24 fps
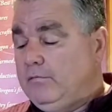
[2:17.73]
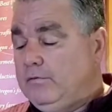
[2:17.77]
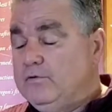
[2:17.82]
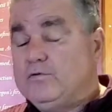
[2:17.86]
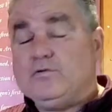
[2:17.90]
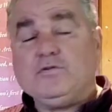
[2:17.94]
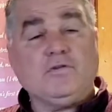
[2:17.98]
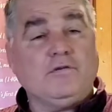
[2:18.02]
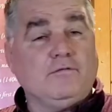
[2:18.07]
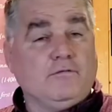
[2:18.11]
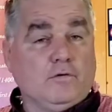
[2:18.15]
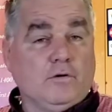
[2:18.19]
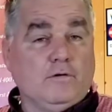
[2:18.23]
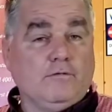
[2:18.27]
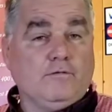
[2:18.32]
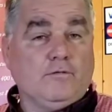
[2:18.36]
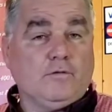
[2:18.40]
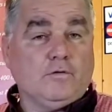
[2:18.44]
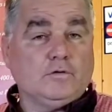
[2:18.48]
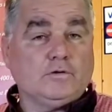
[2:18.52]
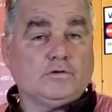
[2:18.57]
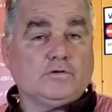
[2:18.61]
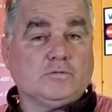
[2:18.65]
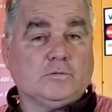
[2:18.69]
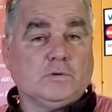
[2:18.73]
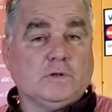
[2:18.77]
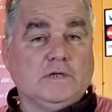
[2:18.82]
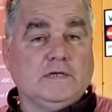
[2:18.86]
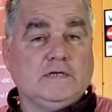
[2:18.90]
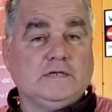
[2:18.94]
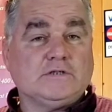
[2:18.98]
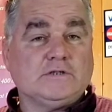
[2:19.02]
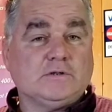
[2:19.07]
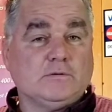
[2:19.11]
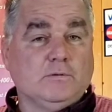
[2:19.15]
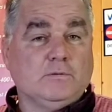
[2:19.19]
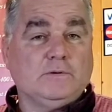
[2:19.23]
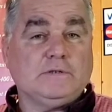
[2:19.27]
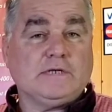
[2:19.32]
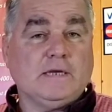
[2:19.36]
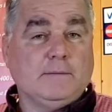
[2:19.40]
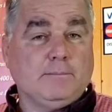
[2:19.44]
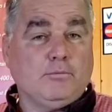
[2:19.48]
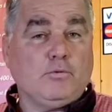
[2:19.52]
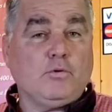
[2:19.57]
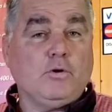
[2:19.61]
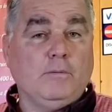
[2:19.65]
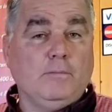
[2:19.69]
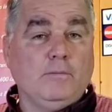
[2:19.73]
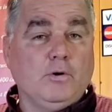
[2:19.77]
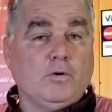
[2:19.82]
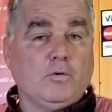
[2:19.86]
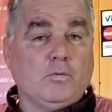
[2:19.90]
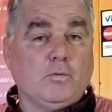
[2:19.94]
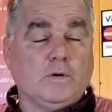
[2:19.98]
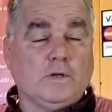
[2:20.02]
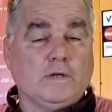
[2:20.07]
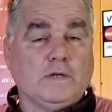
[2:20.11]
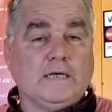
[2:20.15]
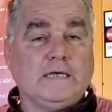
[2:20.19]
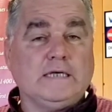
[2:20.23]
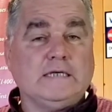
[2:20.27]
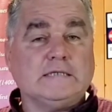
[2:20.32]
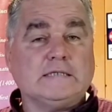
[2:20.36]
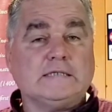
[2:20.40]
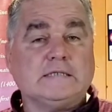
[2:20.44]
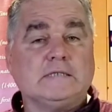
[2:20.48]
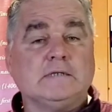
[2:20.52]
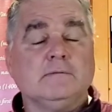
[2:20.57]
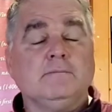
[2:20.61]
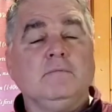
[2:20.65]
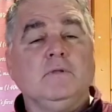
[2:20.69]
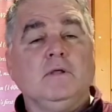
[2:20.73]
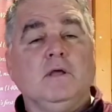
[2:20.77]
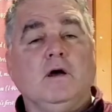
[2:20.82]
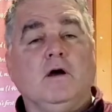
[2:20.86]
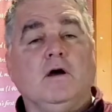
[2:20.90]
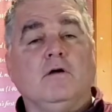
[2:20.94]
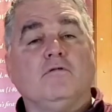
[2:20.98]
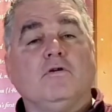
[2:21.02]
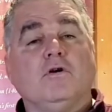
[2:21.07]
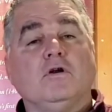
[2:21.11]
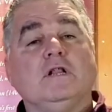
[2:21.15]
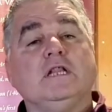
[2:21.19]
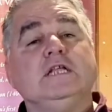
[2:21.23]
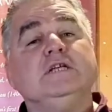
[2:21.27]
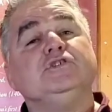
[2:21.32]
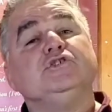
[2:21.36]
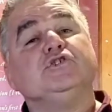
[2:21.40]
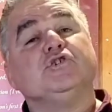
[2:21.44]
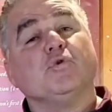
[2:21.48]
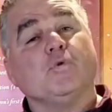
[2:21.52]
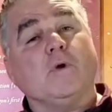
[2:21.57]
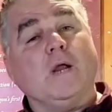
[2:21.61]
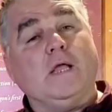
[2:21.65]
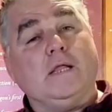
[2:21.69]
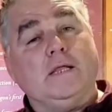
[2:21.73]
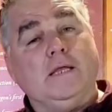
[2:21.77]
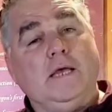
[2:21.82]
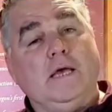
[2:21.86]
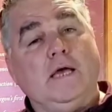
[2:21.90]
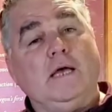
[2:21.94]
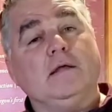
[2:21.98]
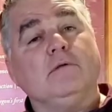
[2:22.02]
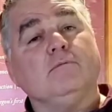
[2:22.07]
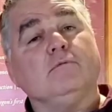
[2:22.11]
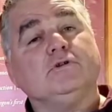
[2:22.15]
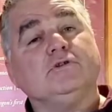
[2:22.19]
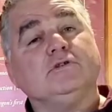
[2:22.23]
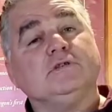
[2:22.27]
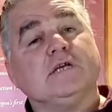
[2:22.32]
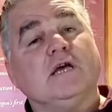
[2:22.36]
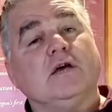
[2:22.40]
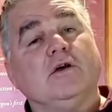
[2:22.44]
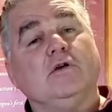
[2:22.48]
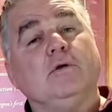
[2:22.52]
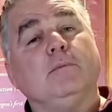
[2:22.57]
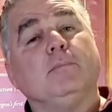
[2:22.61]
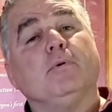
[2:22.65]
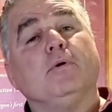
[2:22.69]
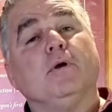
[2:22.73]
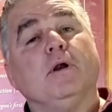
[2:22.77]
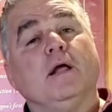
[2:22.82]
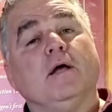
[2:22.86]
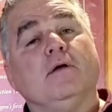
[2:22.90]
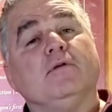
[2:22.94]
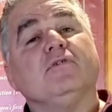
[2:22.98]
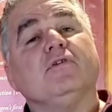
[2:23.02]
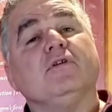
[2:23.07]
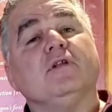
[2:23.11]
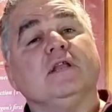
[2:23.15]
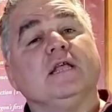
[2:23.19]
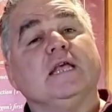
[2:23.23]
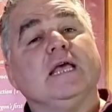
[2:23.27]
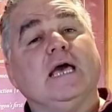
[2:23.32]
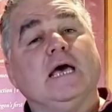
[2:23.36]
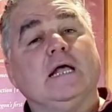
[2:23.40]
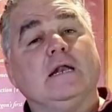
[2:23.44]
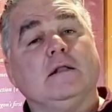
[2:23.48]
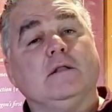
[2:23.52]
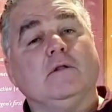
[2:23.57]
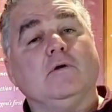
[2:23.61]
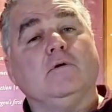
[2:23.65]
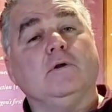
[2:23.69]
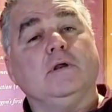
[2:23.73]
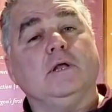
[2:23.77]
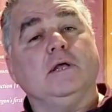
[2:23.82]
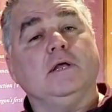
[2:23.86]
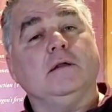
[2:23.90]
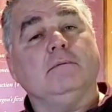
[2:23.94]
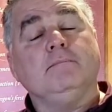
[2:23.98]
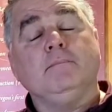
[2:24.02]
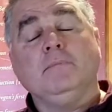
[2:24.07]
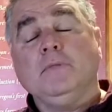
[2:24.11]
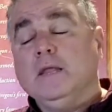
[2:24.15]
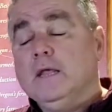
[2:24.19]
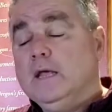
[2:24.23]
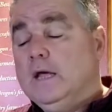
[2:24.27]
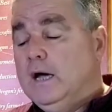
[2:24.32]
this is the very first release, or we say premier release, of our Llicorella, which is how you pronounce it in Catalonian.